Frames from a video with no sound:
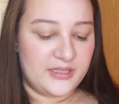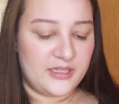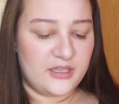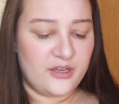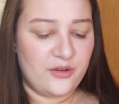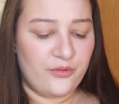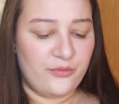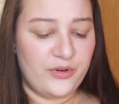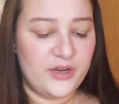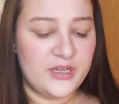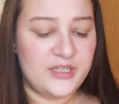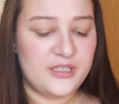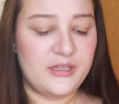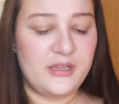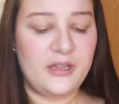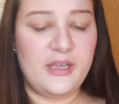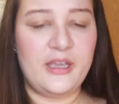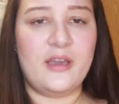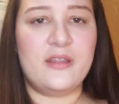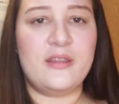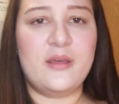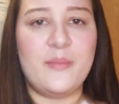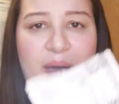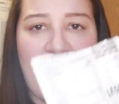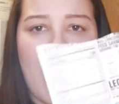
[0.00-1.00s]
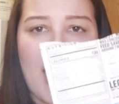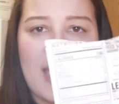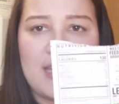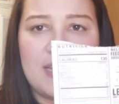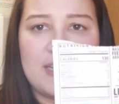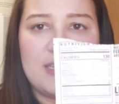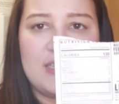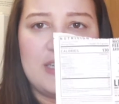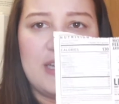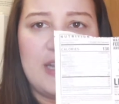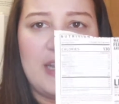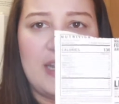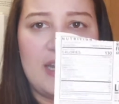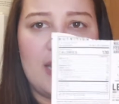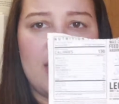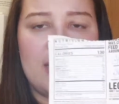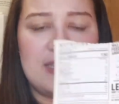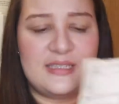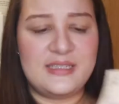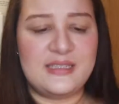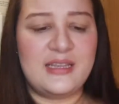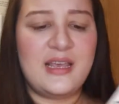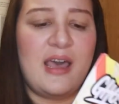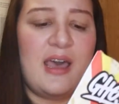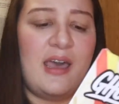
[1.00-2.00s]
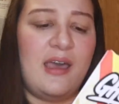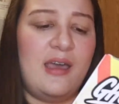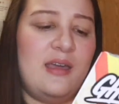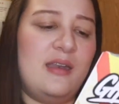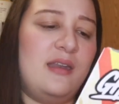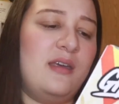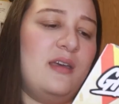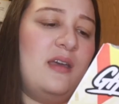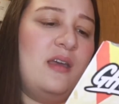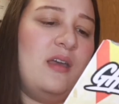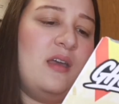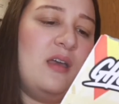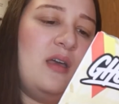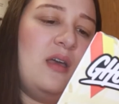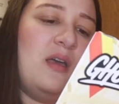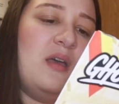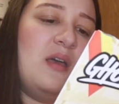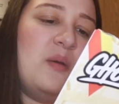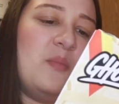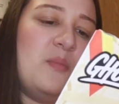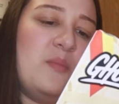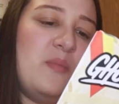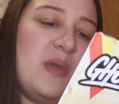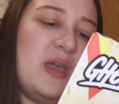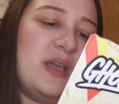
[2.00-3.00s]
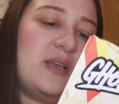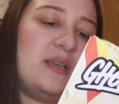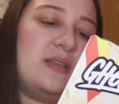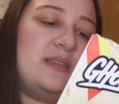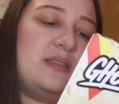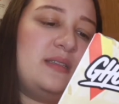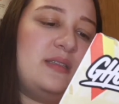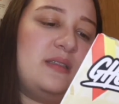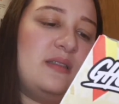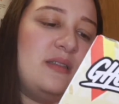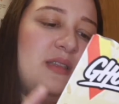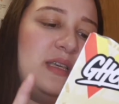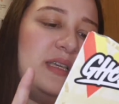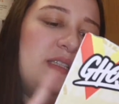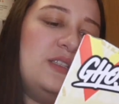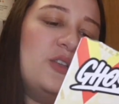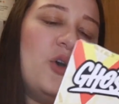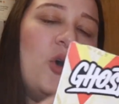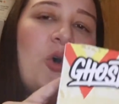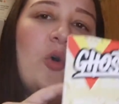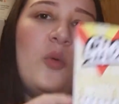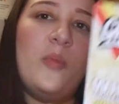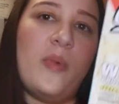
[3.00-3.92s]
It originally on the packaging it said mix this whole